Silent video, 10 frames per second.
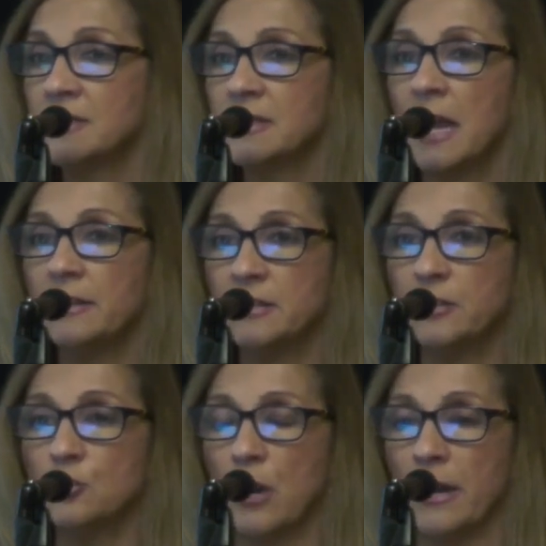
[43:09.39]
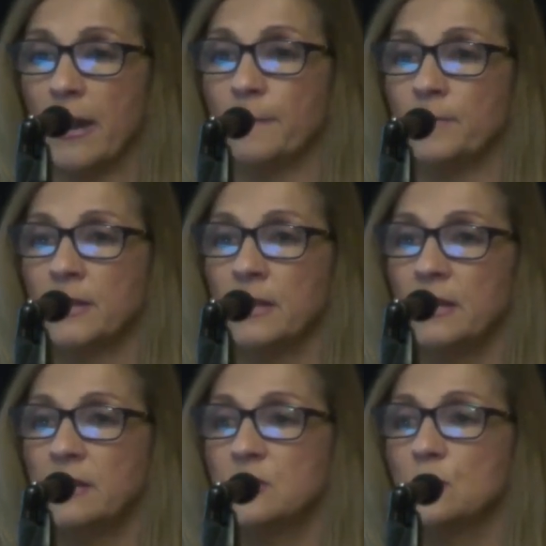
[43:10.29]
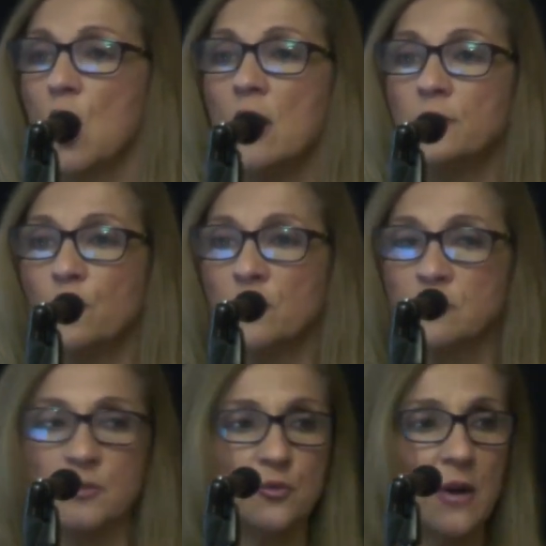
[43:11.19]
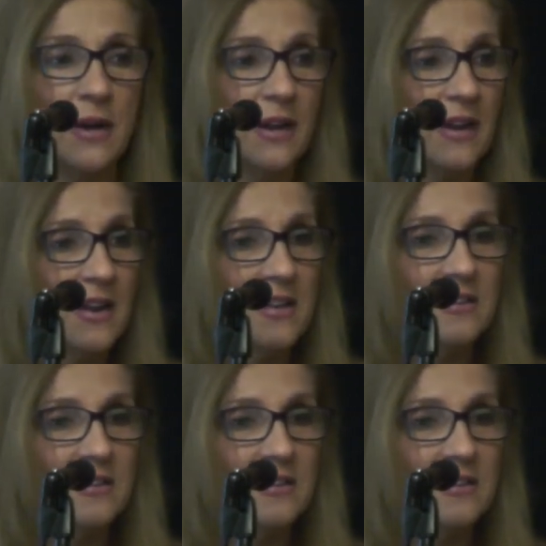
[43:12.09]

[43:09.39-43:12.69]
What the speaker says: CIT training, into law enforcement training.